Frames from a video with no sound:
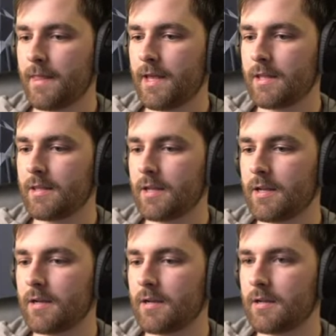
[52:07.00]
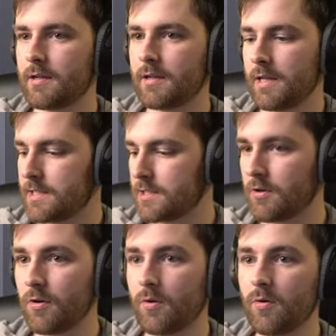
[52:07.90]
And then let's
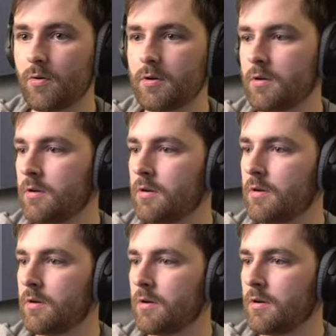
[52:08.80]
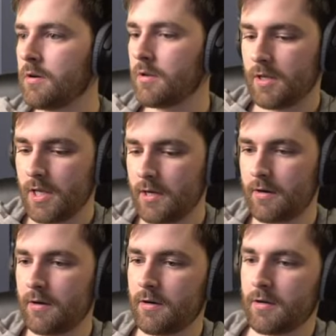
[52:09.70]
go
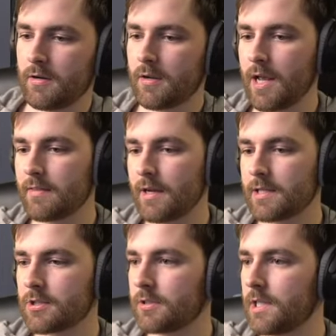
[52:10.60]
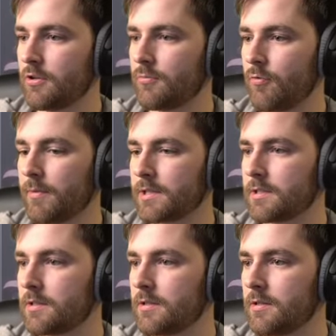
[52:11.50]
here. And then let's continue the movement